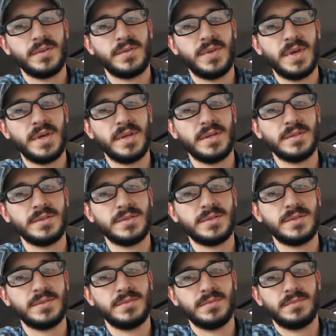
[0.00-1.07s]
then,
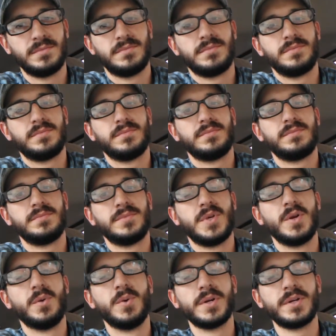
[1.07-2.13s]
you
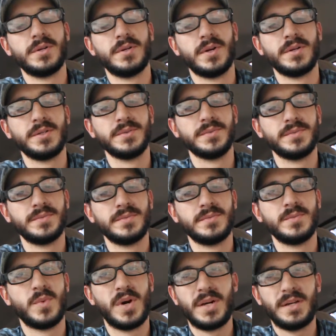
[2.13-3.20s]
know, what good are you?
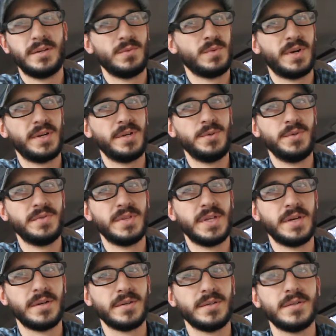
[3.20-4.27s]
Why why are you even
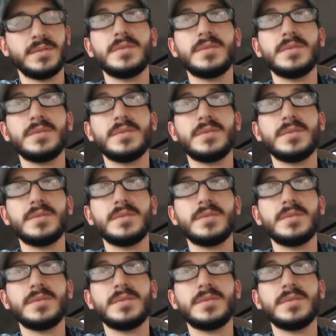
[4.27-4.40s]
there?